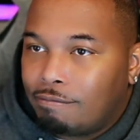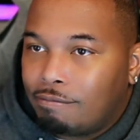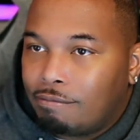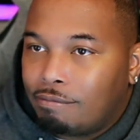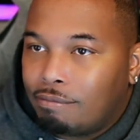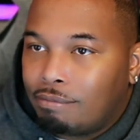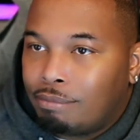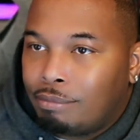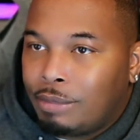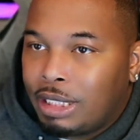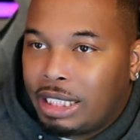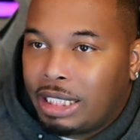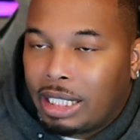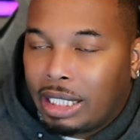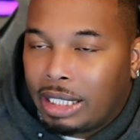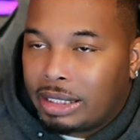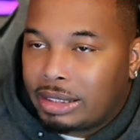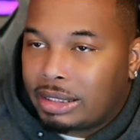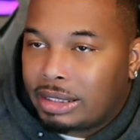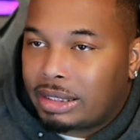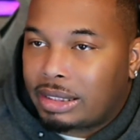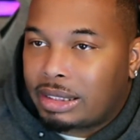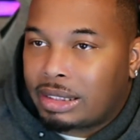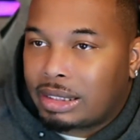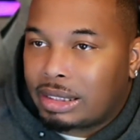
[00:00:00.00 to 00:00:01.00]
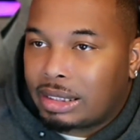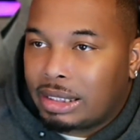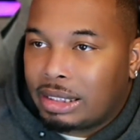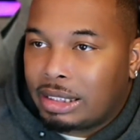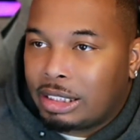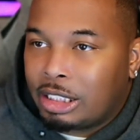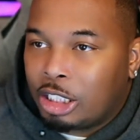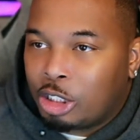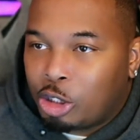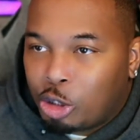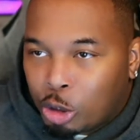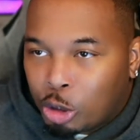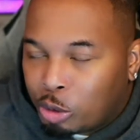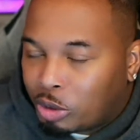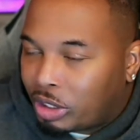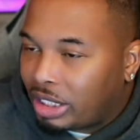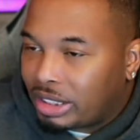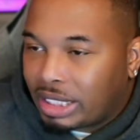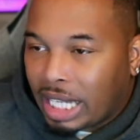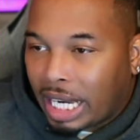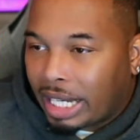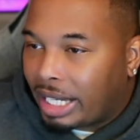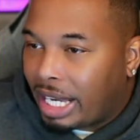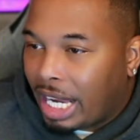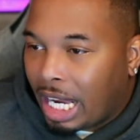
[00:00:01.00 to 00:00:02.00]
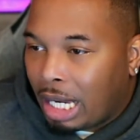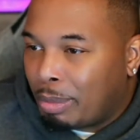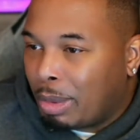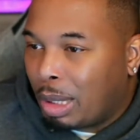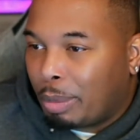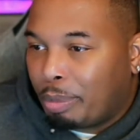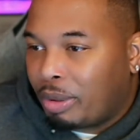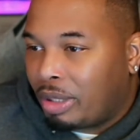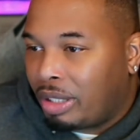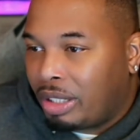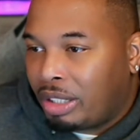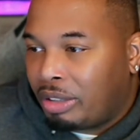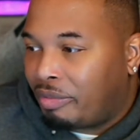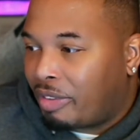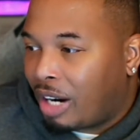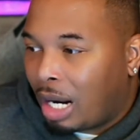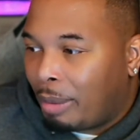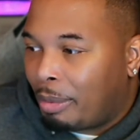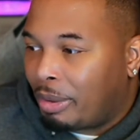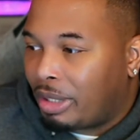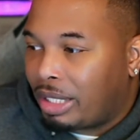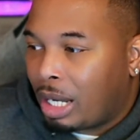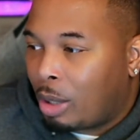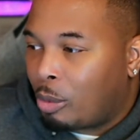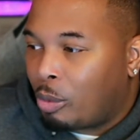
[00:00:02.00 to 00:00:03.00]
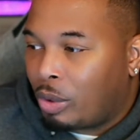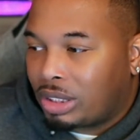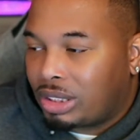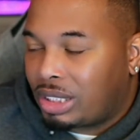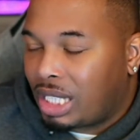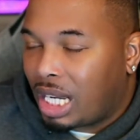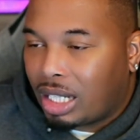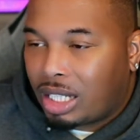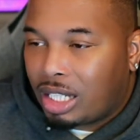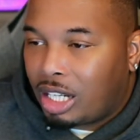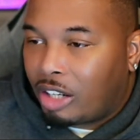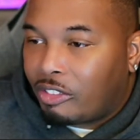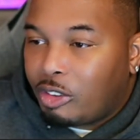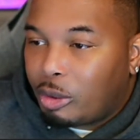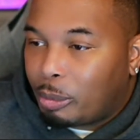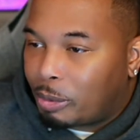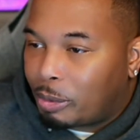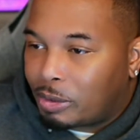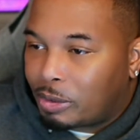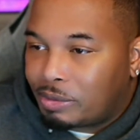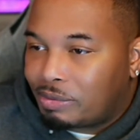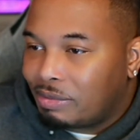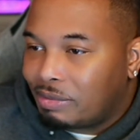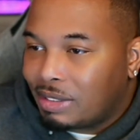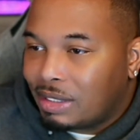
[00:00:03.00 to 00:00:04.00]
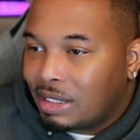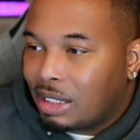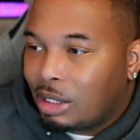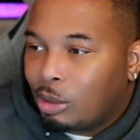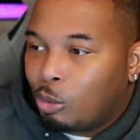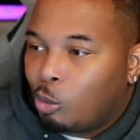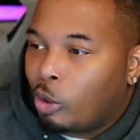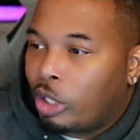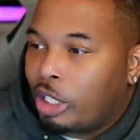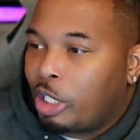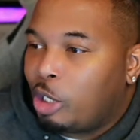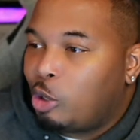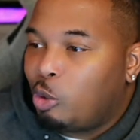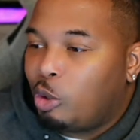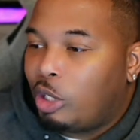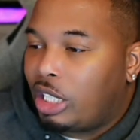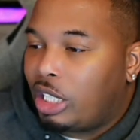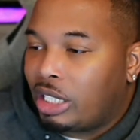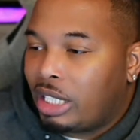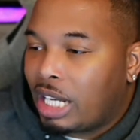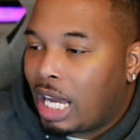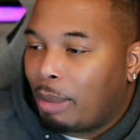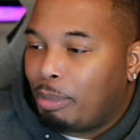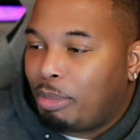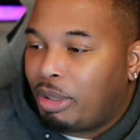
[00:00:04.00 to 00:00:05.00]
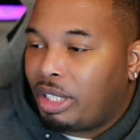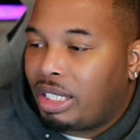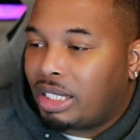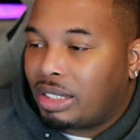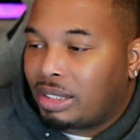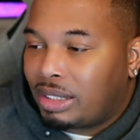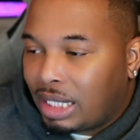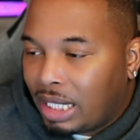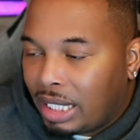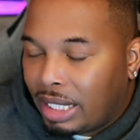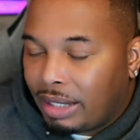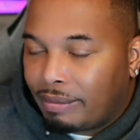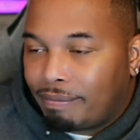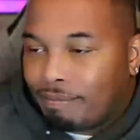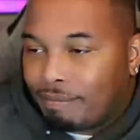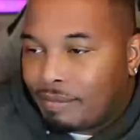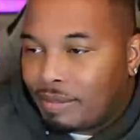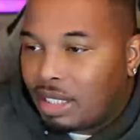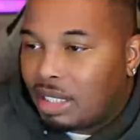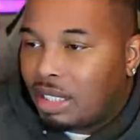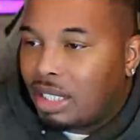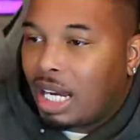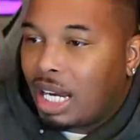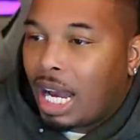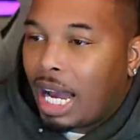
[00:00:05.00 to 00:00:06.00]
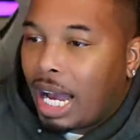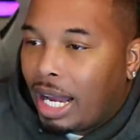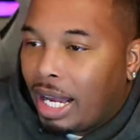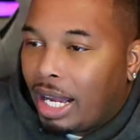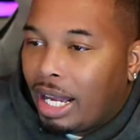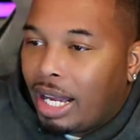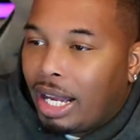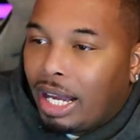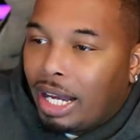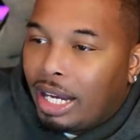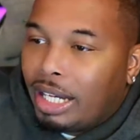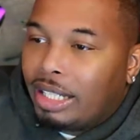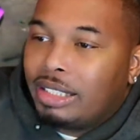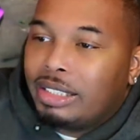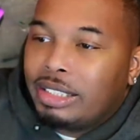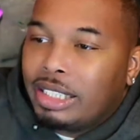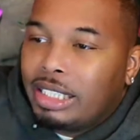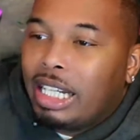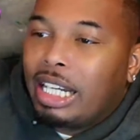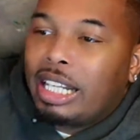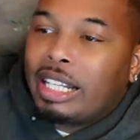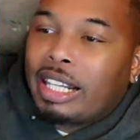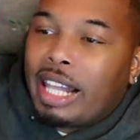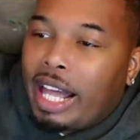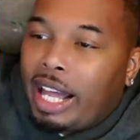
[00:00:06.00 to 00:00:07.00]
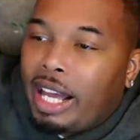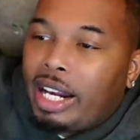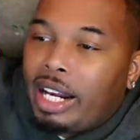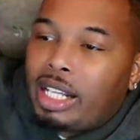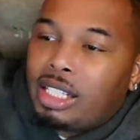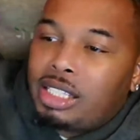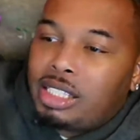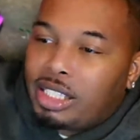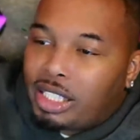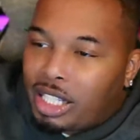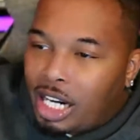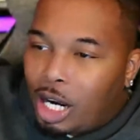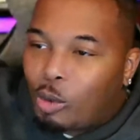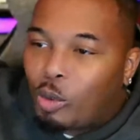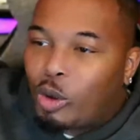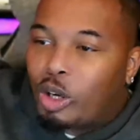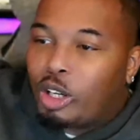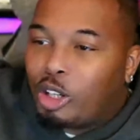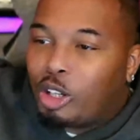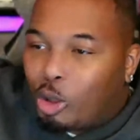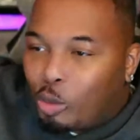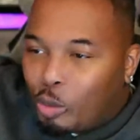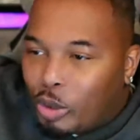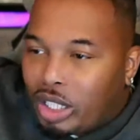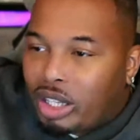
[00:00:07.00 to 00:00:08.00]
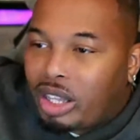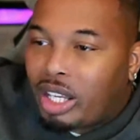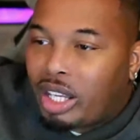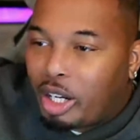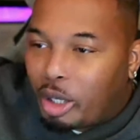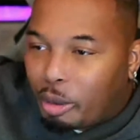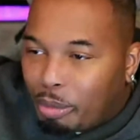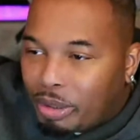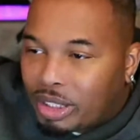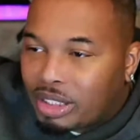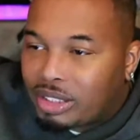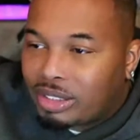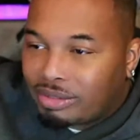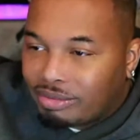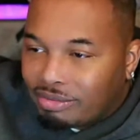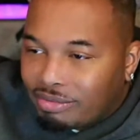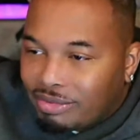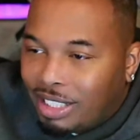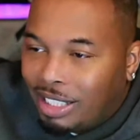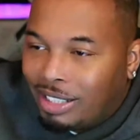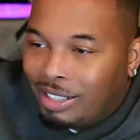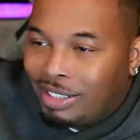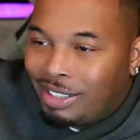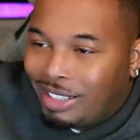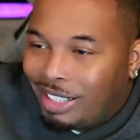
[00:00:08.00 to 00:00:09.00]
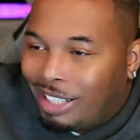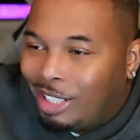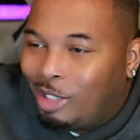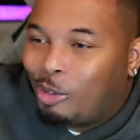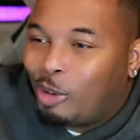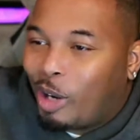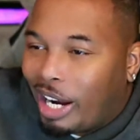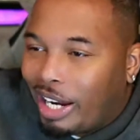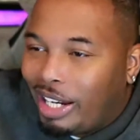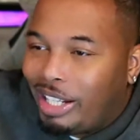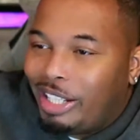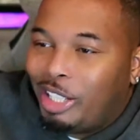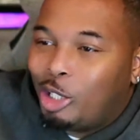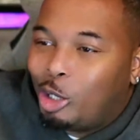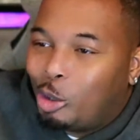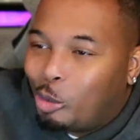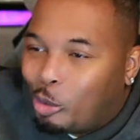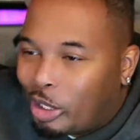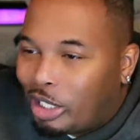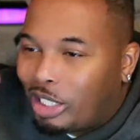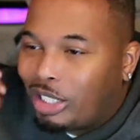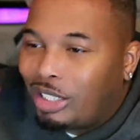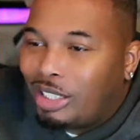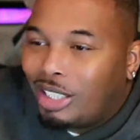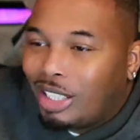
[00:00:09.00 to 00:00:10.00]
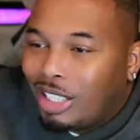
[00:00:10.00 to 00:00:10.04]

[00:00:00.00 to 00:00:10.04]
because the truth is I came up in an environment that was not comfortable, where you could not be content. A lot of that shit I work on with a therapist, right? You don't want to